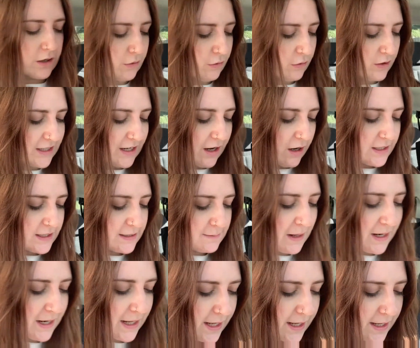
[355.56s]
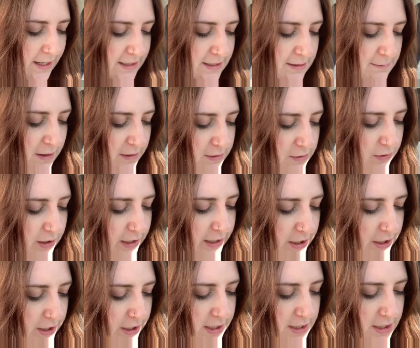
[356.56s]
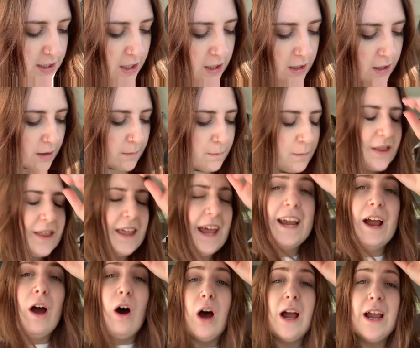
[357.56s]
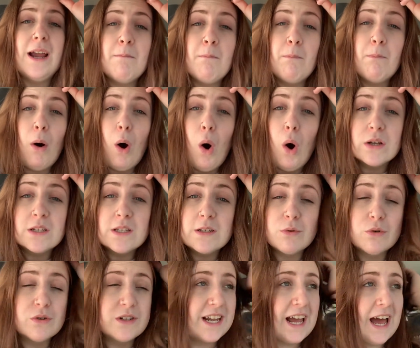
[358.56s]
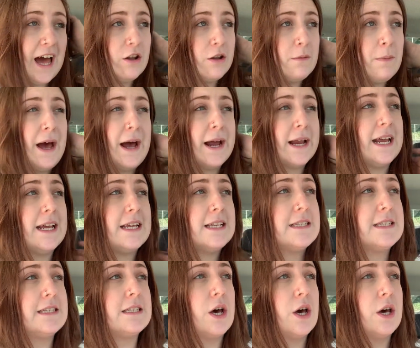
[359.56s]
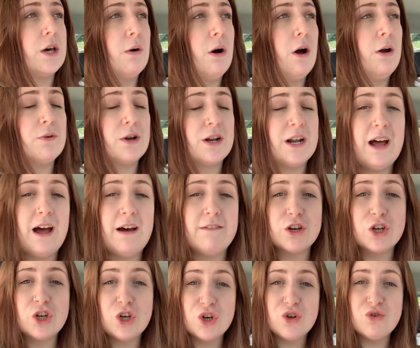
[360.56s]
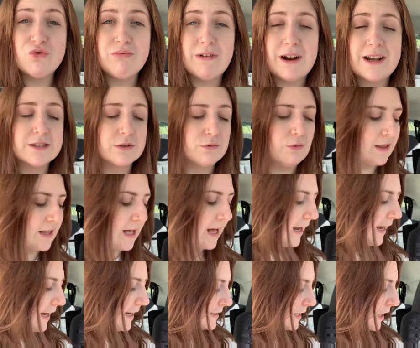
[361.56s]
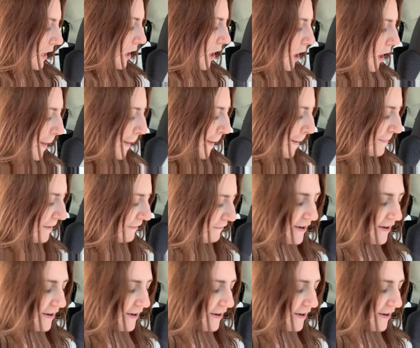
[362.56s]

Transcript: already kind of smell it and it smells really good, but they are impossible to get out of the packets, so I'm going to have a good wrestle with that later. But for